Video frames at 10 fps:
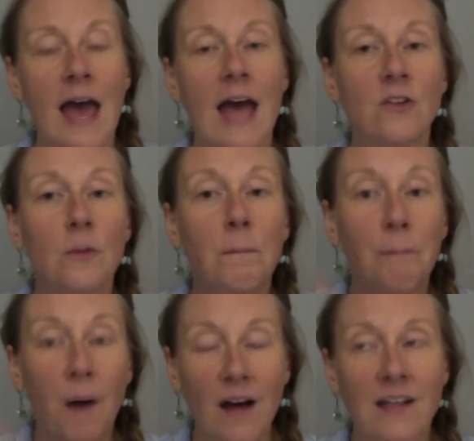And the
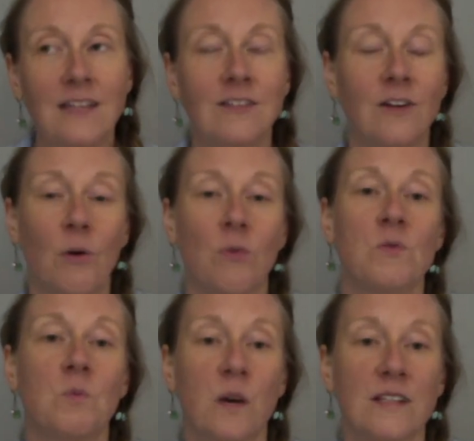body
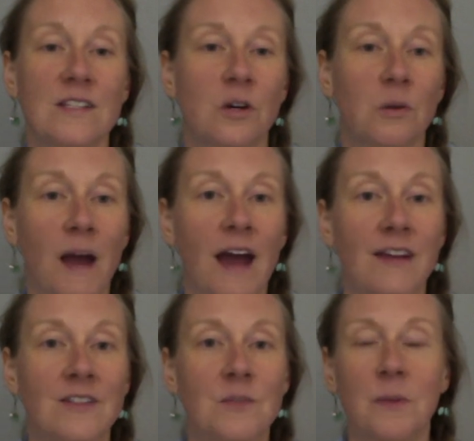knows what's
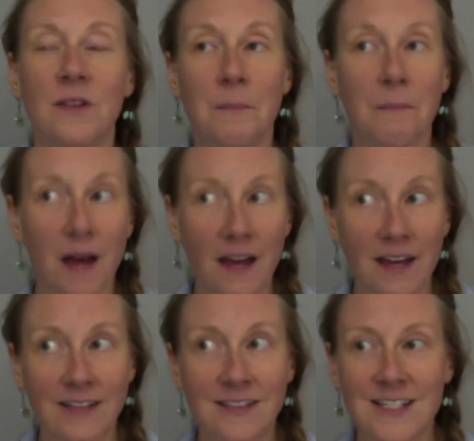correct, but the
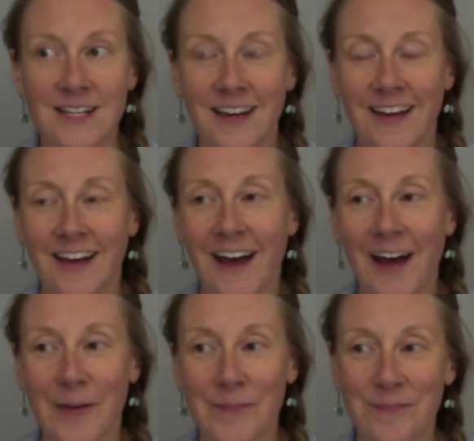mind
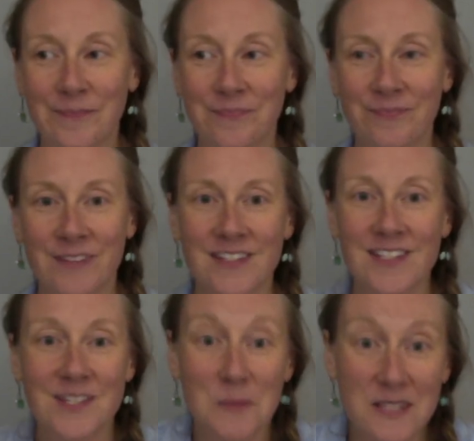um,
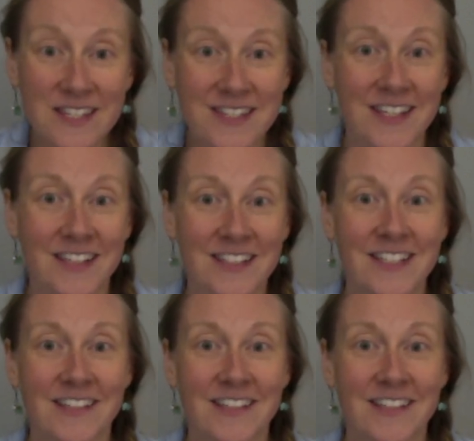dismisses it.